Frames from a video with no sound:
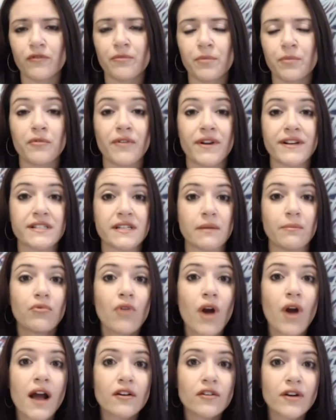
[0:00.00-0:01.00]
preventing
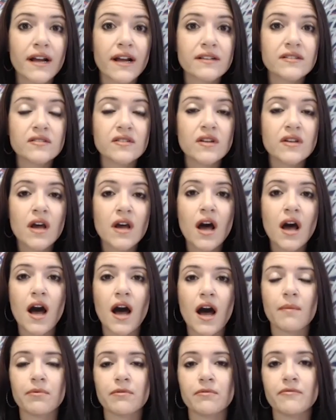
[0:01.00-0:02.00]
progress,
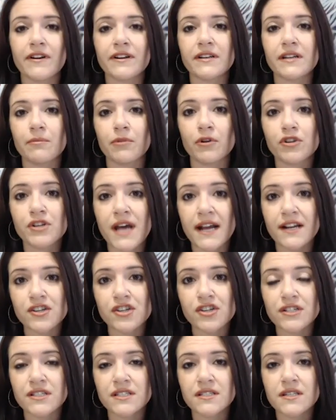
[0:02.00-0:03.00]
preventing
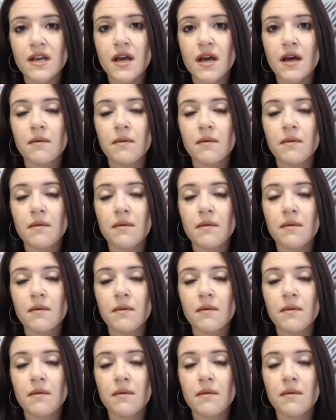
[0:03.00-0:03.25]
protections.